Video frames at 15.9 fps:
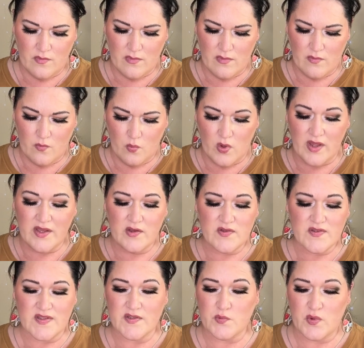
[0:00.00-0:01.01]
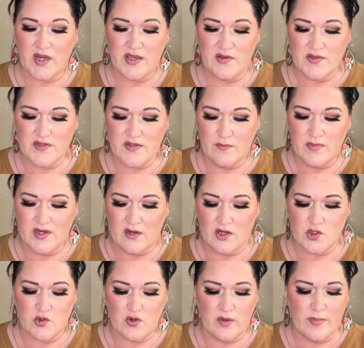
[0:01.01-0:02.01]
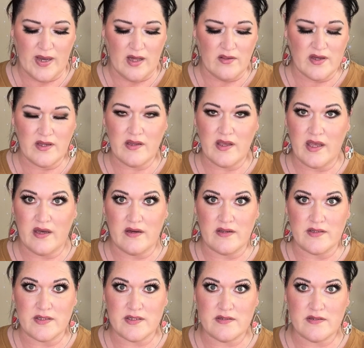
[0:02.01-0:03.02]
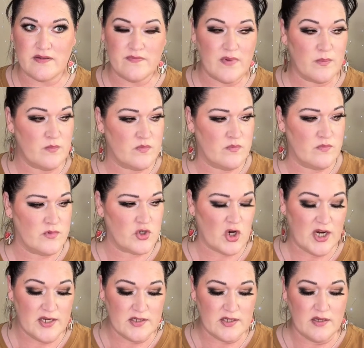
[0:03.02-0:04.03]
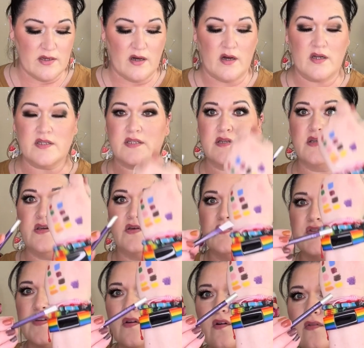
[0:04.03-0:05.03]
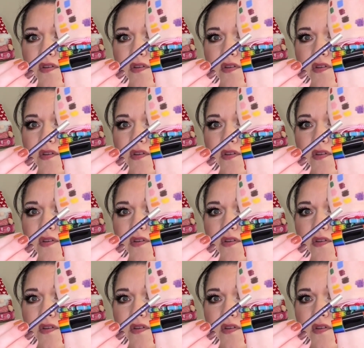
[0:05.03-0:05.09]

well, I use this when I use the Menagerie palette, and I'm trying to not use it all the